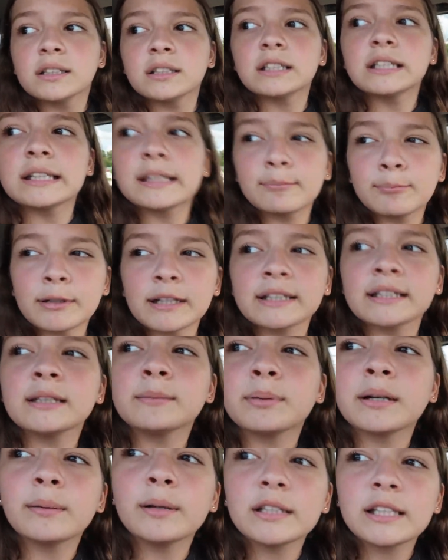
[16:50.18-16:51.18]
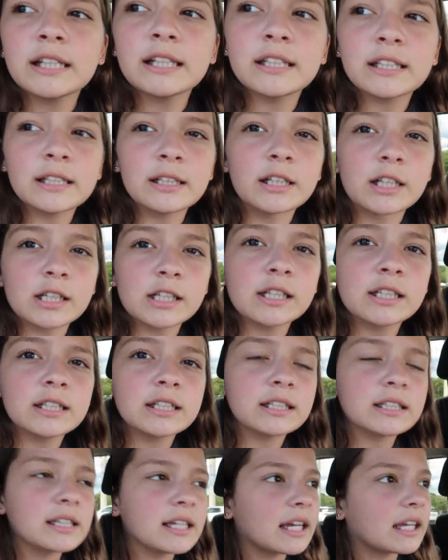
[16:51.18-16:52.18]
The part that probably takes the longest
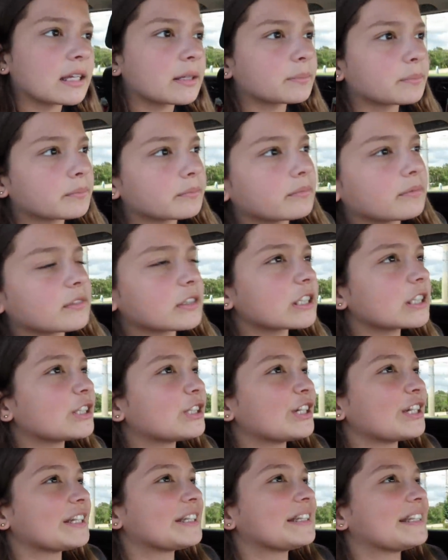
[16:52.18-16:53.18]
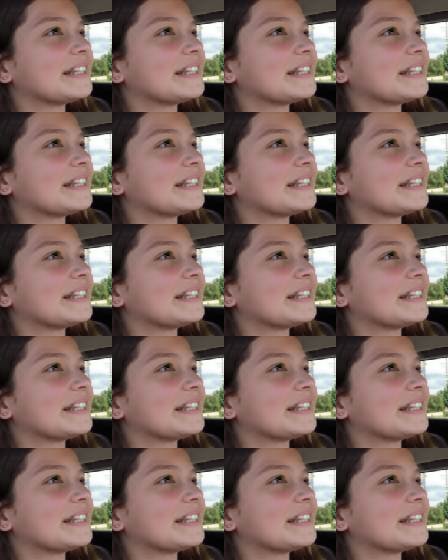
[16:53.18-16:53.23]
is like just